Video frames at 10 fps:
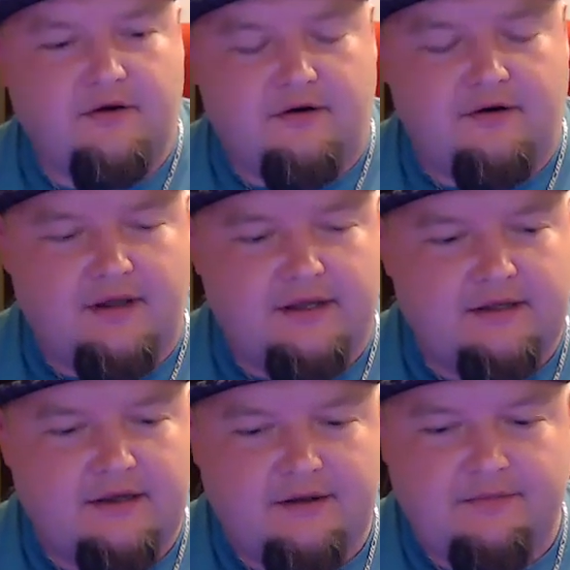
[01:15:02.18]
or like
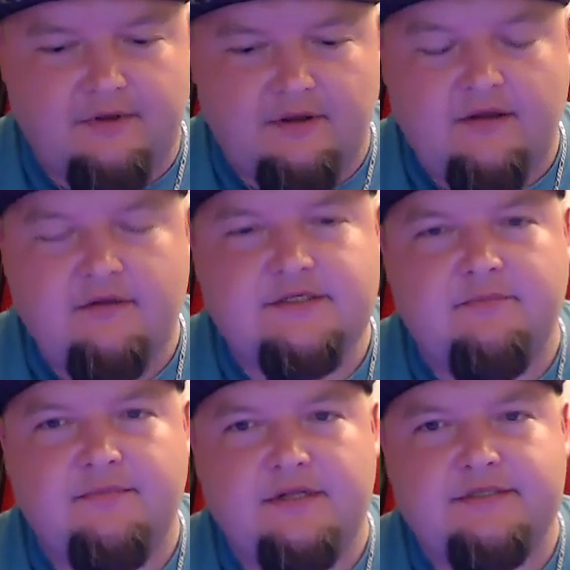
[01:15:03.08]
uh, a lot of those
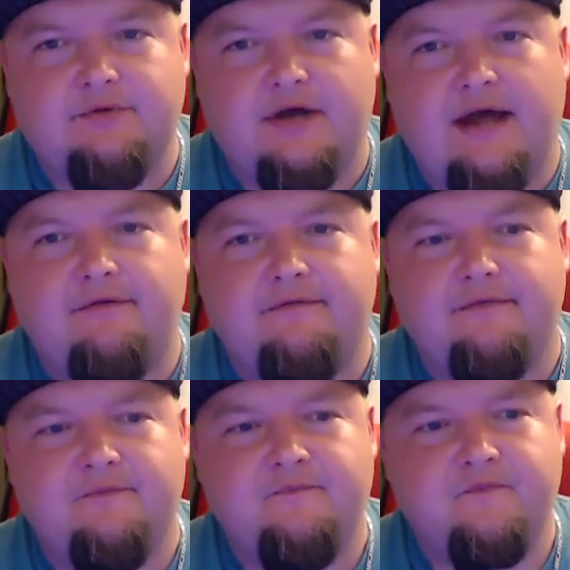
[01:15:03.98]
companies will have
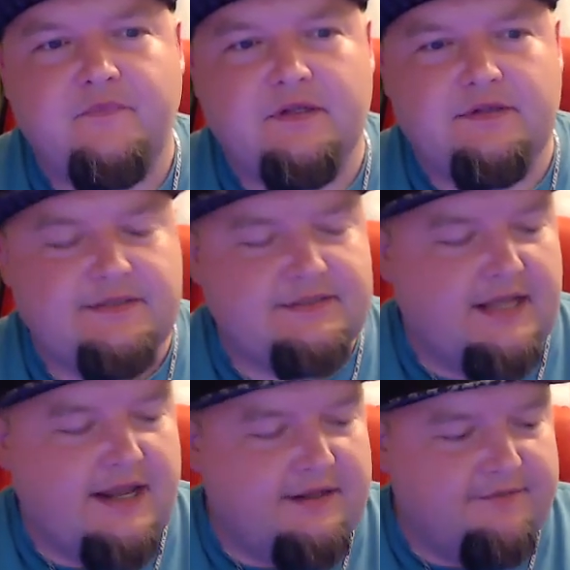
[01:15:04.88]
this is
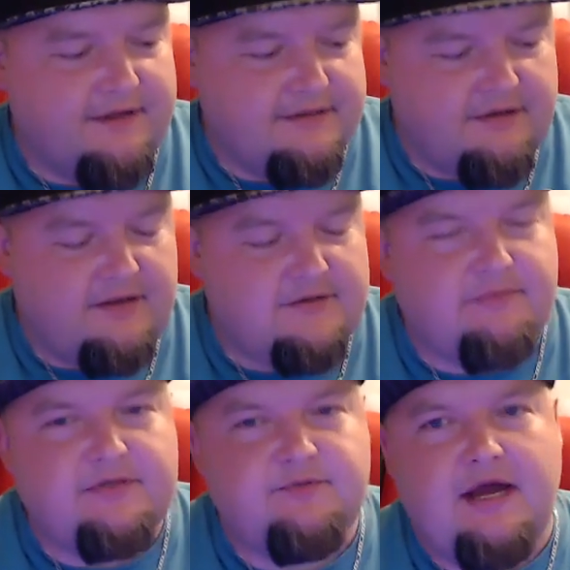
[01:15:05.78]
the ADV. So a lot of those
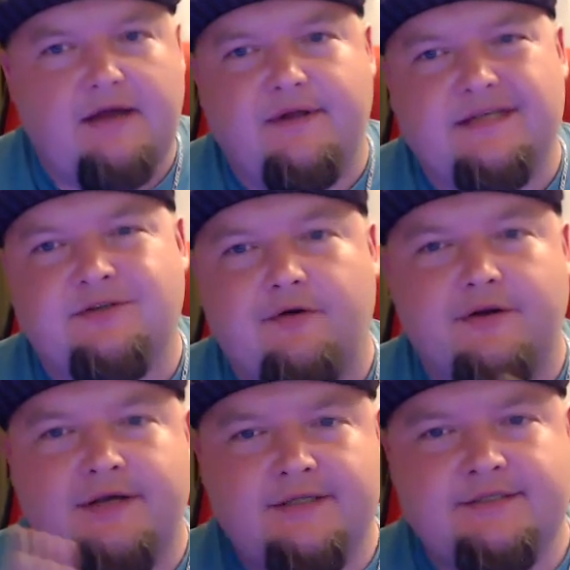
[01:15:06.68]
companies will have like
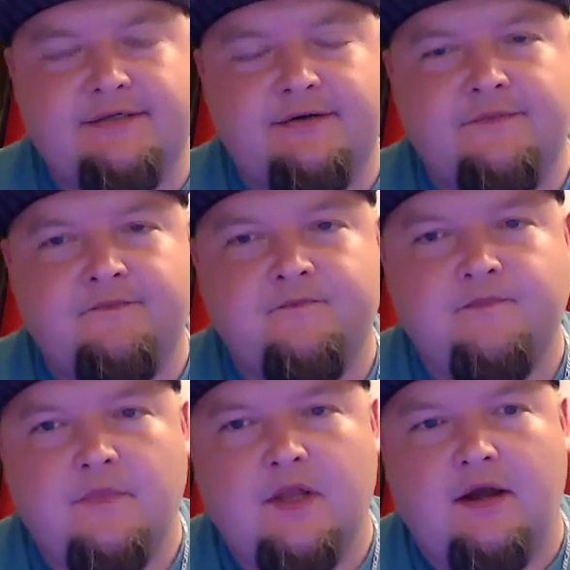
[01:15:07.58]
starter kits.
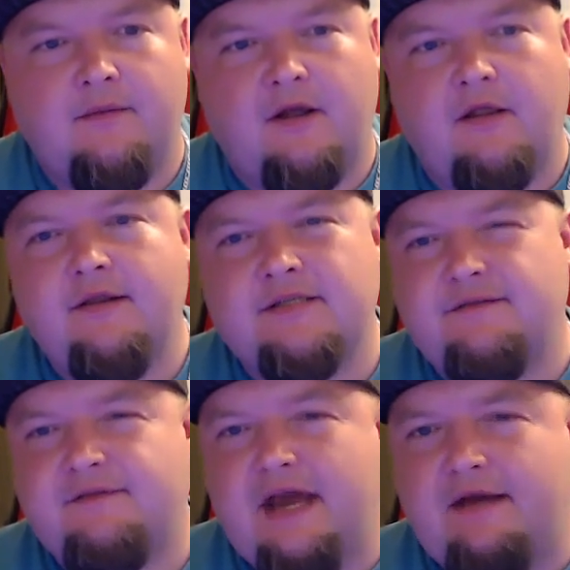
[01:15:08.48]
Um, a lot of the
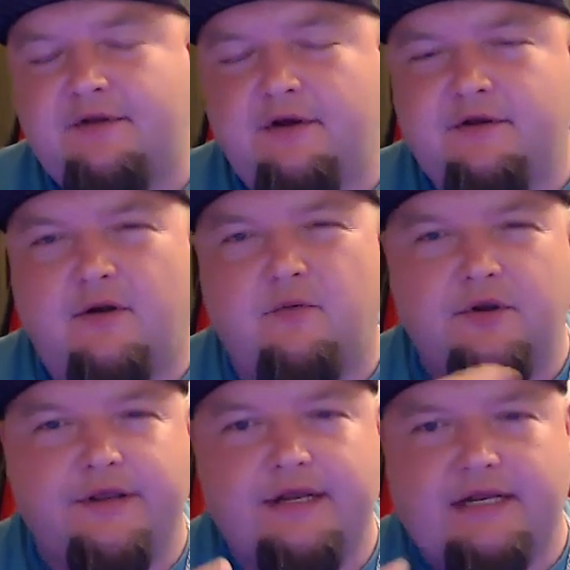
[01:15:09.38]
stuff they have in there you don't
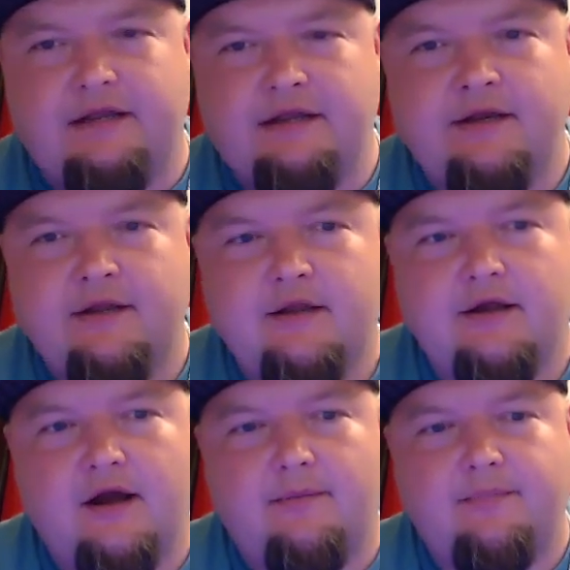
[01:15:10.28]
really need,
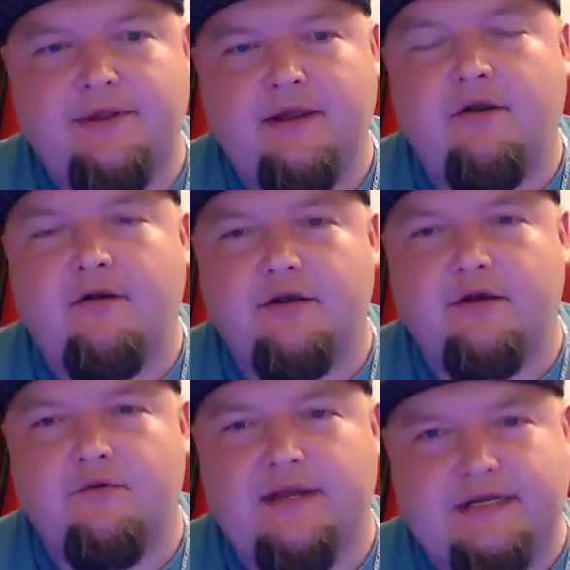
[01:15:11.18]
um, but they are a
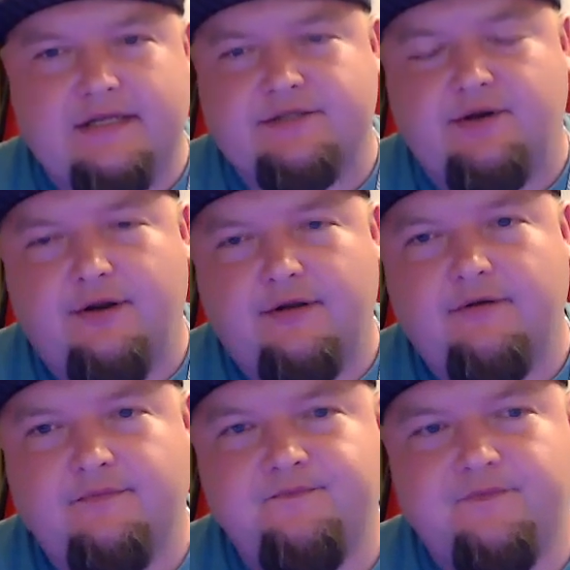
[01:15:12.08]
good way to get started.
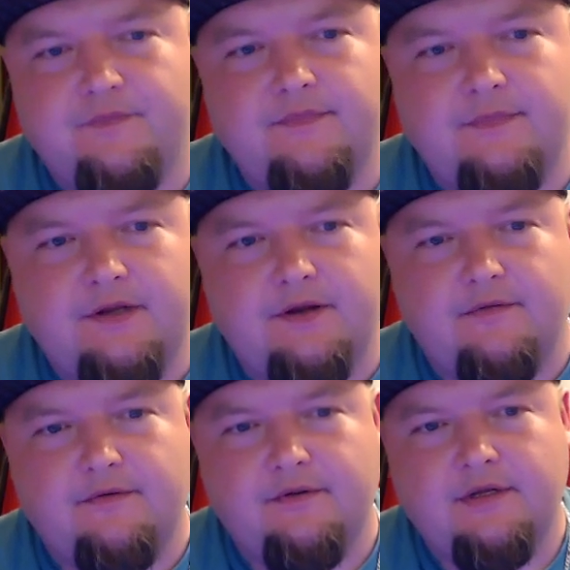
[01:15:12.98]
You know,
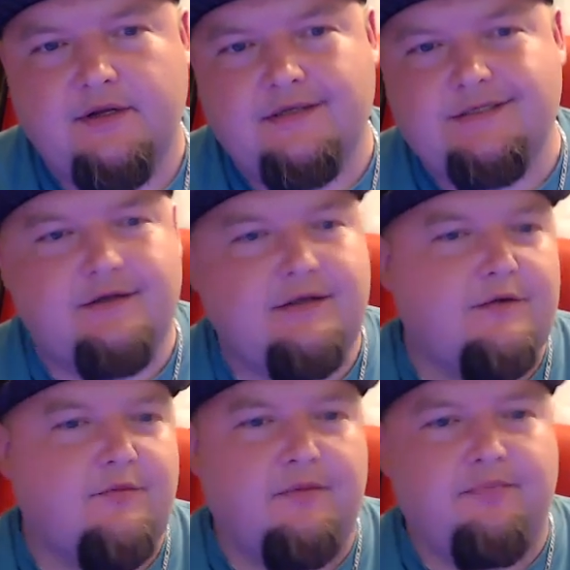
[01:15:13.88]
because you can
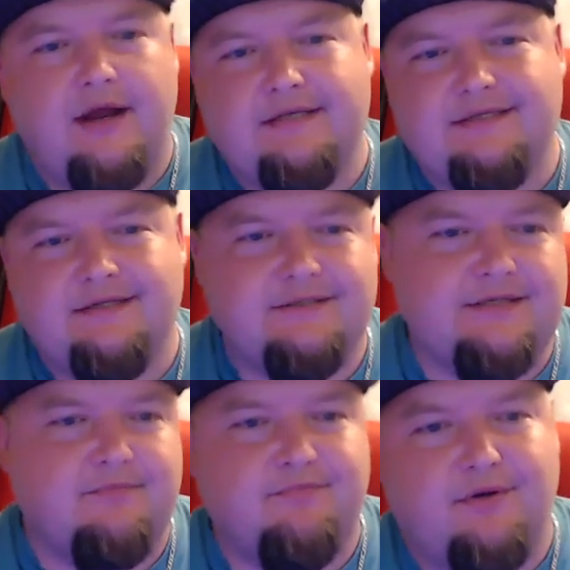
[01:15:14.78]
get one price and you
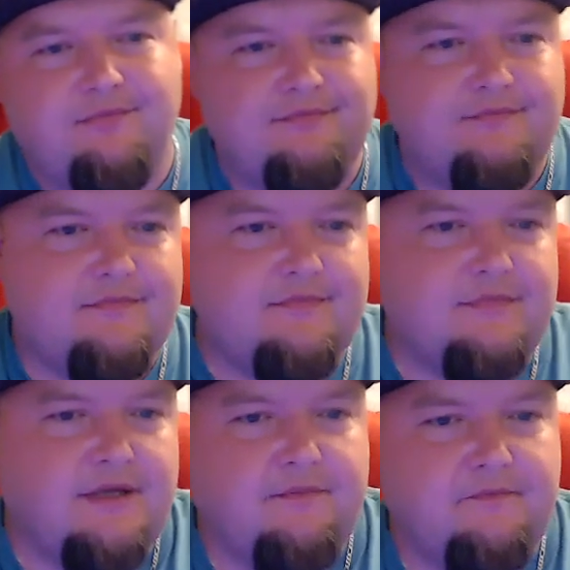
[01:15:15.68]
skip get boom. Yeah,